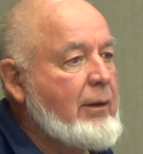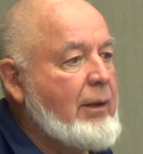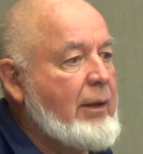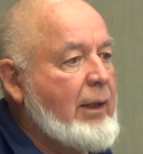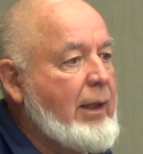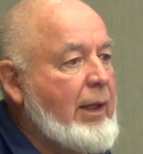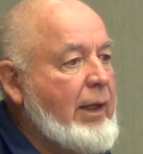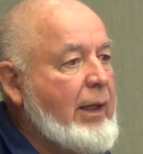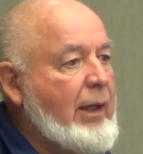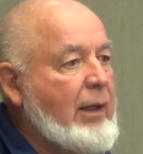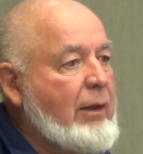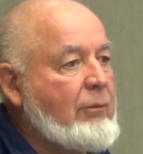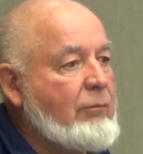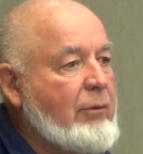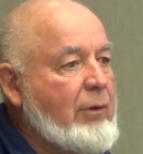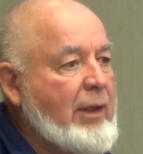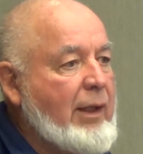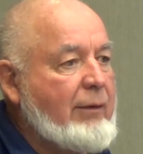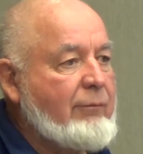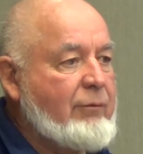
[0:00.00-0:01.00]
and
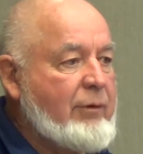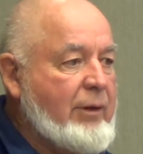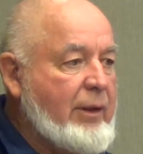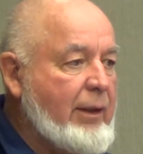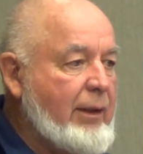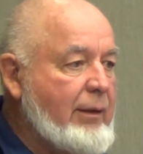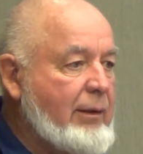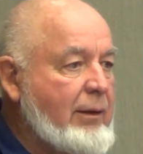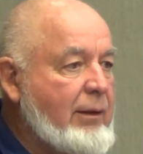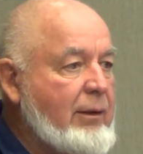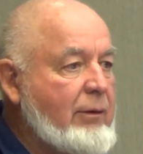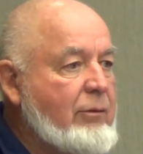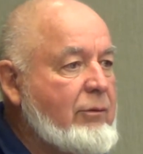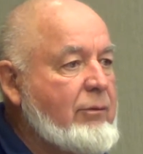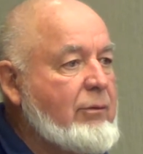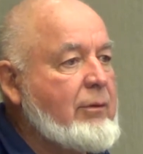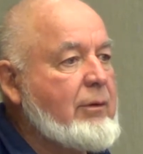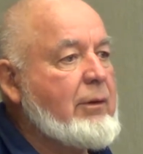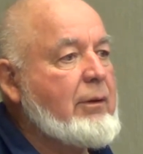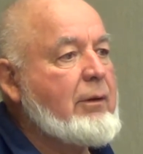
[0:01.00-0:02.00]
we'll have
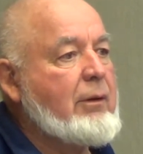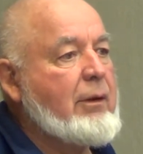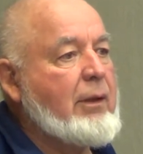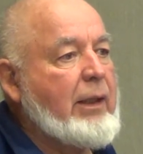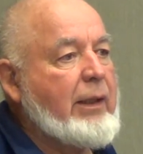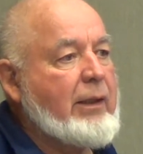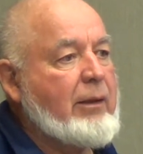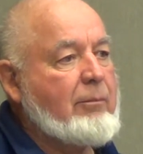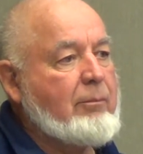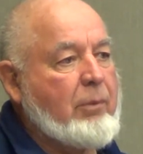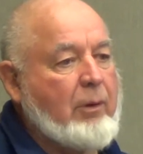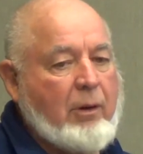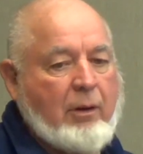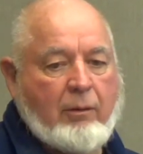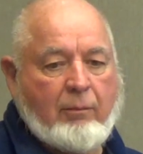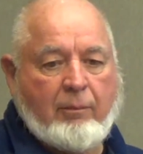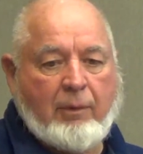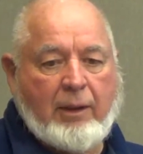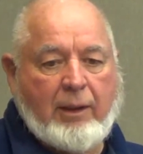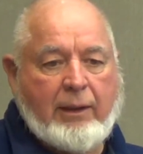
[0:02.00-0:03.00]
tenants, and I can
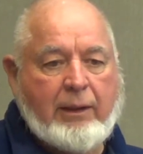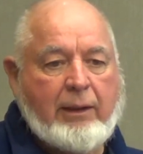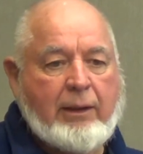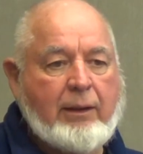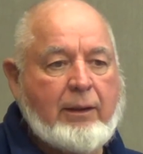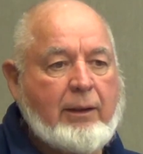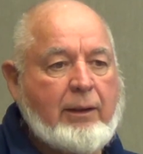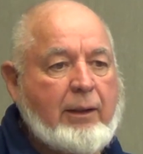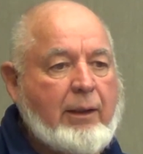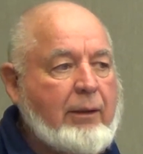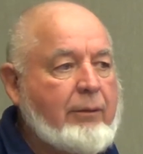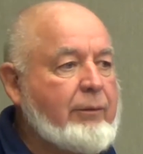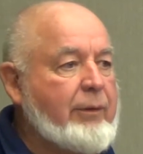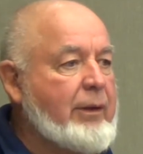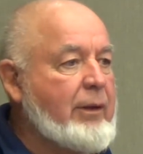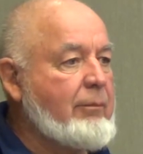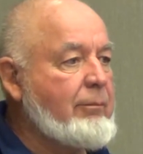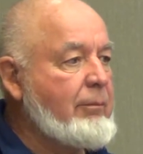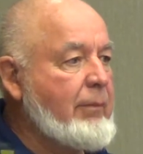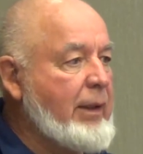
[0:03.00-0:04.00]
borrow money, and we
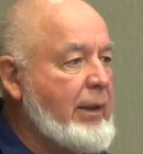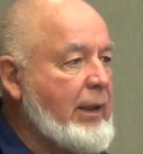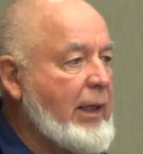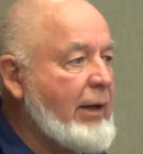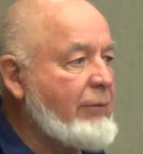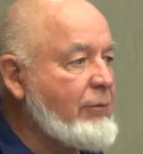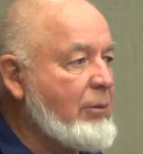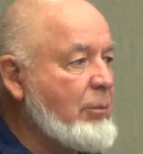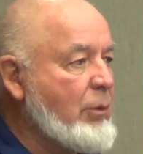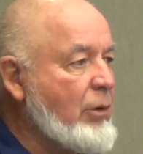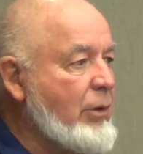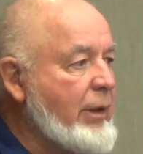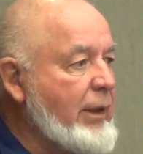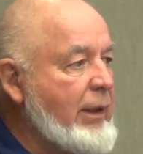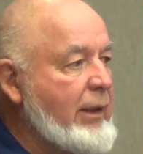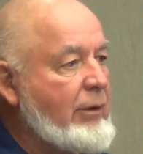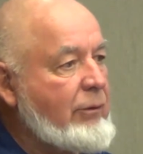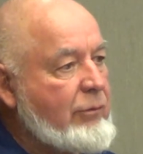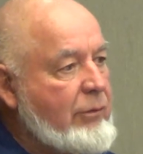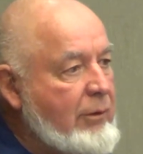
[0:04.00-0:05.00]
can have a
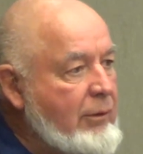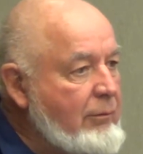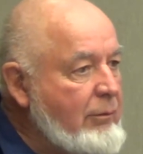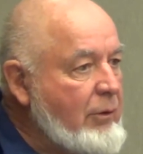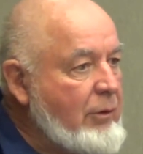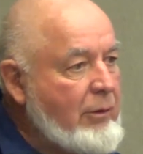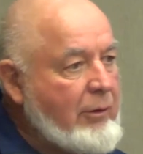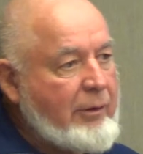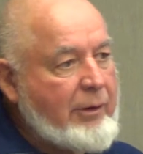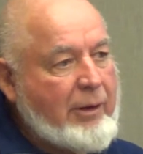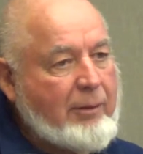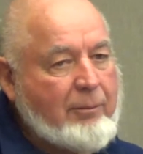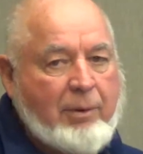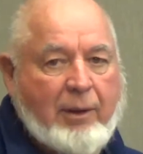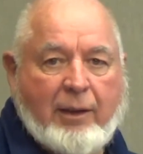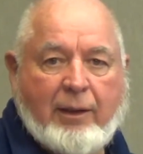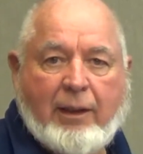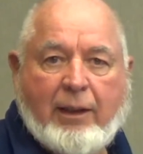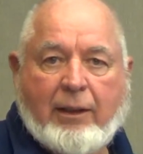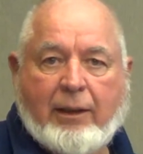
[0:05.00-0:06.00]
mortgage, and you can
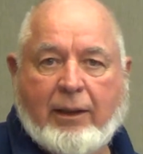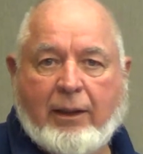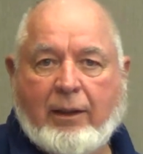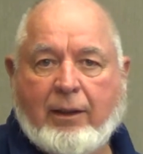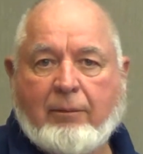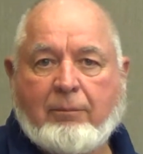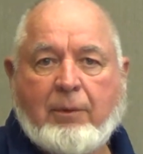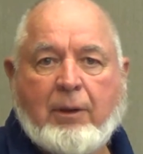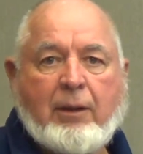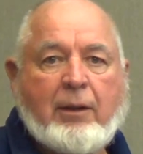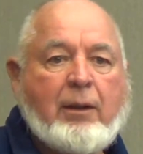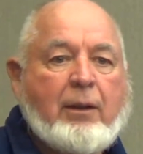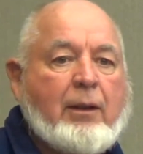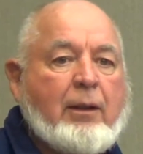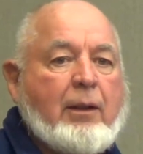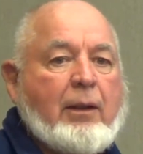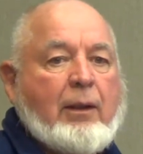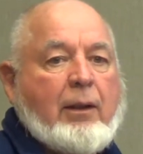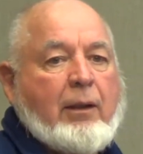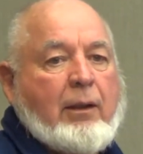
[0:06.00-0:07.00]
play that game.
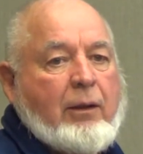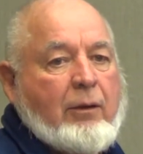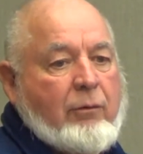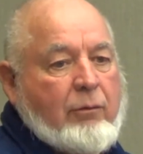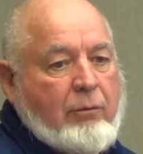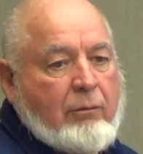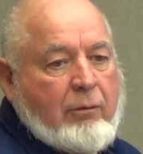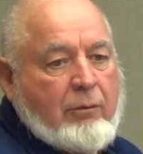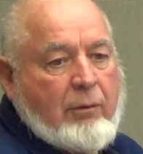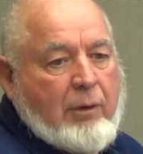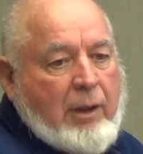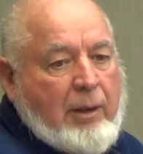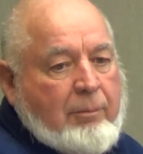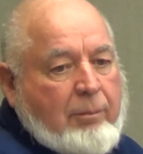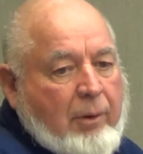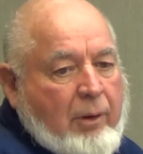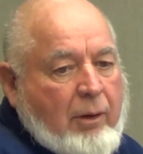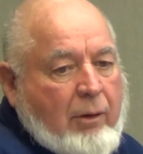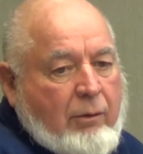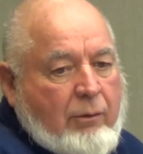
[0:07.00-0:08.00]
So I
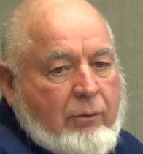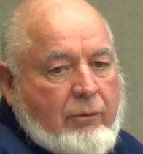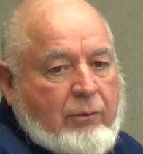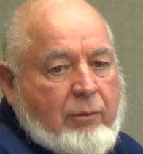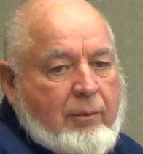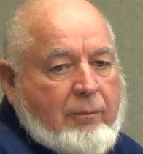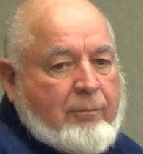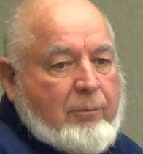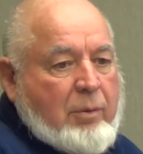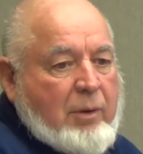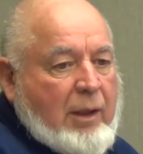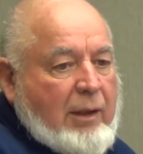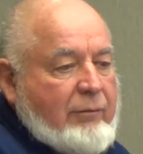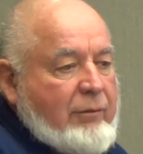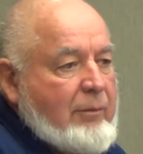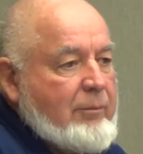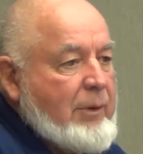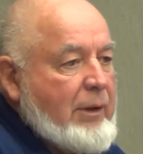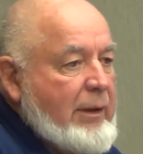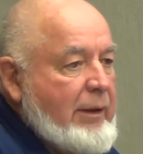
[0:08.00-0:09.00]
borrowed some
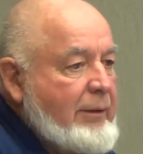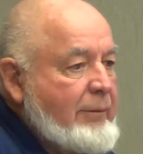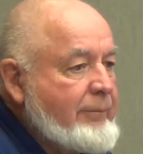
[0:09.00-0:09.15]
private money,